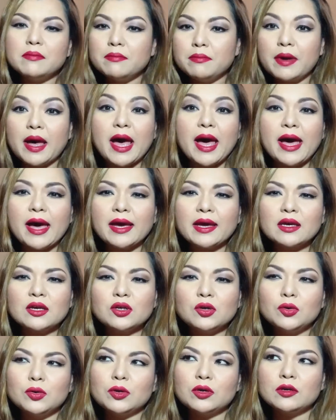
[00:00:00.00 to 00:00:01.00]
bag
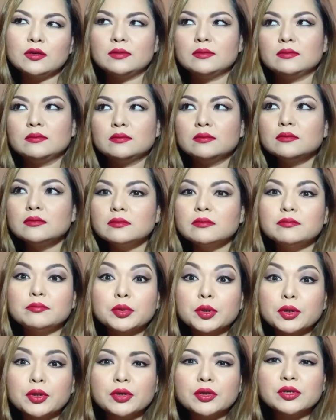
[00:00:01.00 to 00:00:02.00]
or
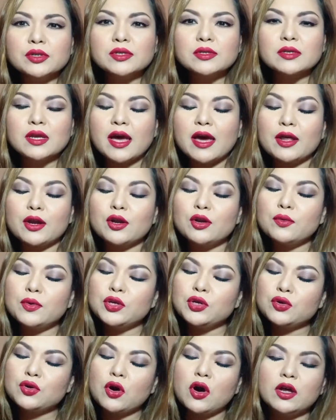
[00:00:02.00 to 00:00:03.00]
purse, I don't know what
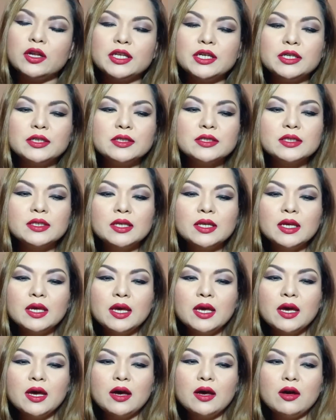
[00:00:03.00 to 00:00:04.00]
you call it,
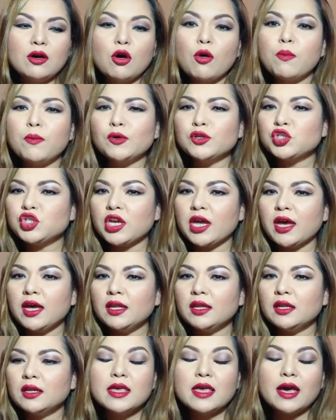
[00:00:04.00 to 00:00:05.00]
or
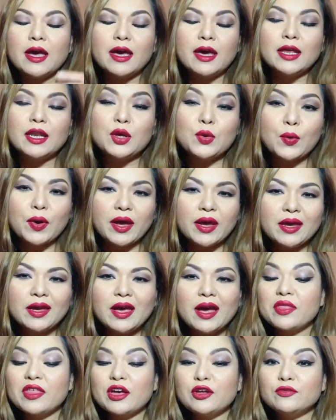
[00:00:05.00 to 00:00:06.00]
pochette. Yeah, anyway,
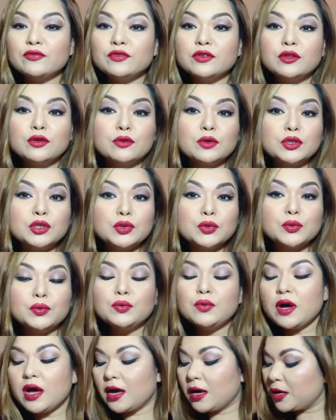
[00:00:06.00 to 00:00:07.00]
without further
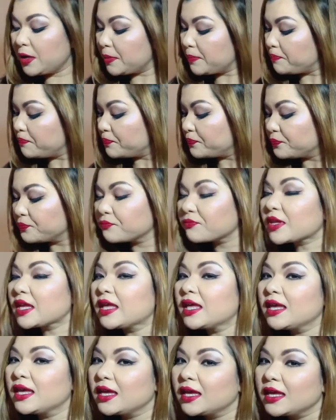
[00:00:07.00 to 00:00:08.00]
ado,
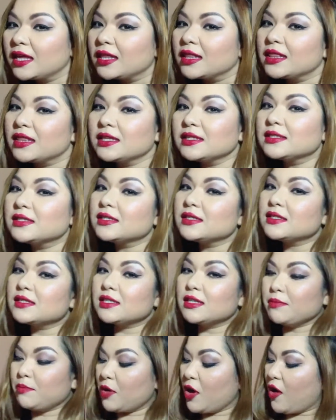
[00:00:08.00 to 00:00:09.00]
this is
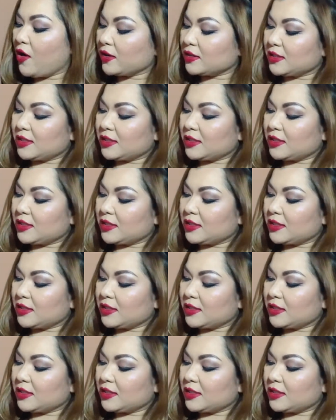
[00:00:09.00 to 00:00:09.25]
the box